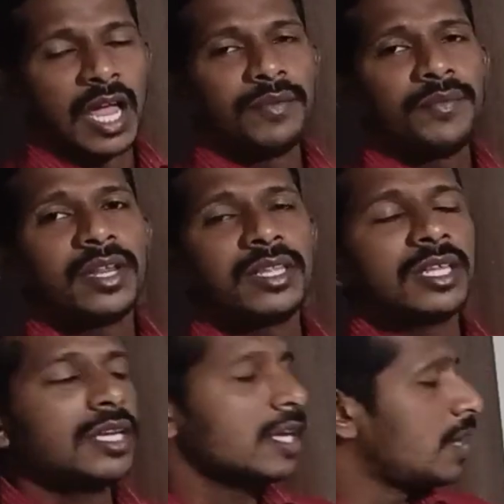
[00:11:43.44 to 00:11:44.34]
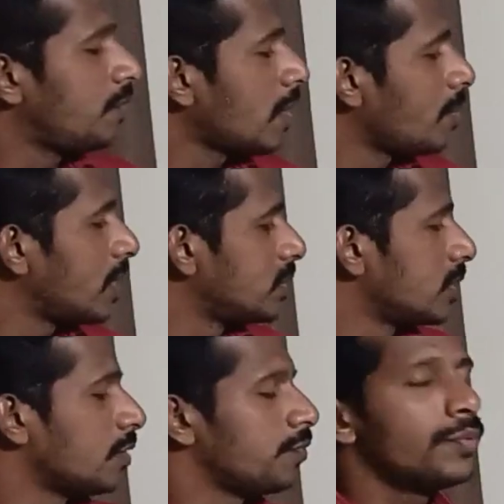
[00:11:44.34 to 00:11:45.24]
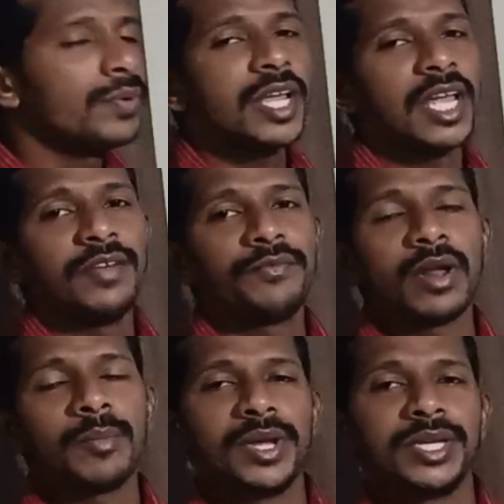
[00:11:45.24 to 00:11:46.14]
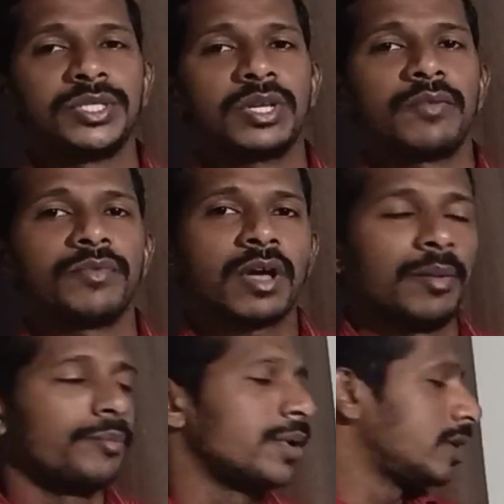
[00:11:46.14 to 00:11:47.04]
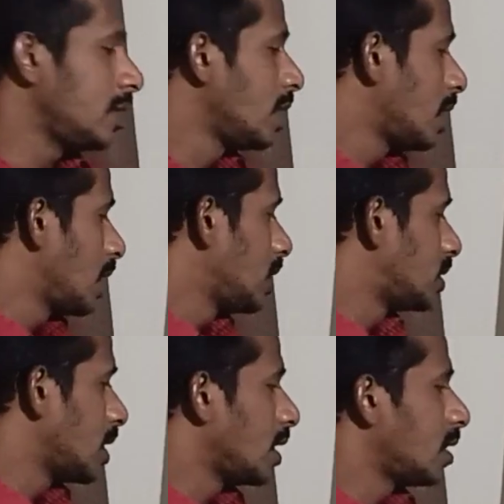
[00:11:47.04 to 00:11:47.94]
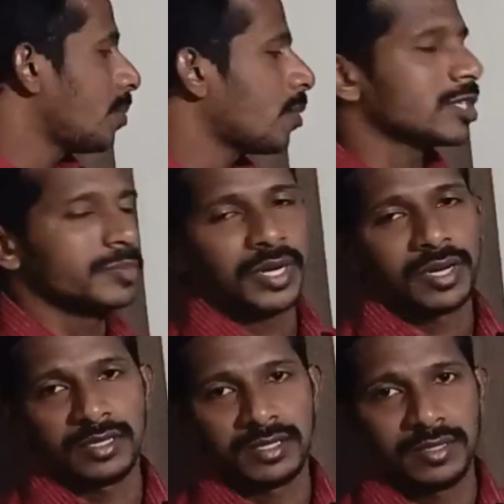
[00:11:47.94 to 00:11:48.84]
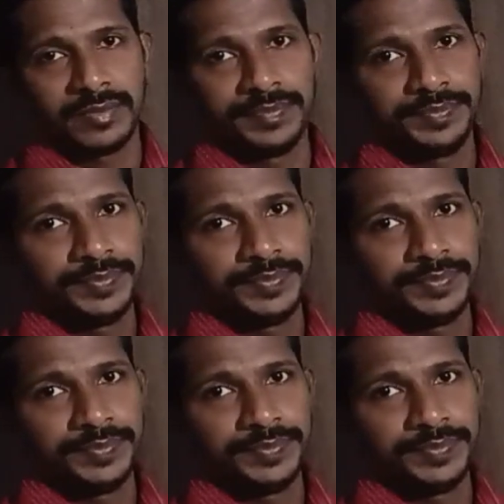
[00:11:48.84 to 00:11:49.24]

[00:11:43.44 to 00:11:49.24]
everything information, full information of the company is there in the prospectus.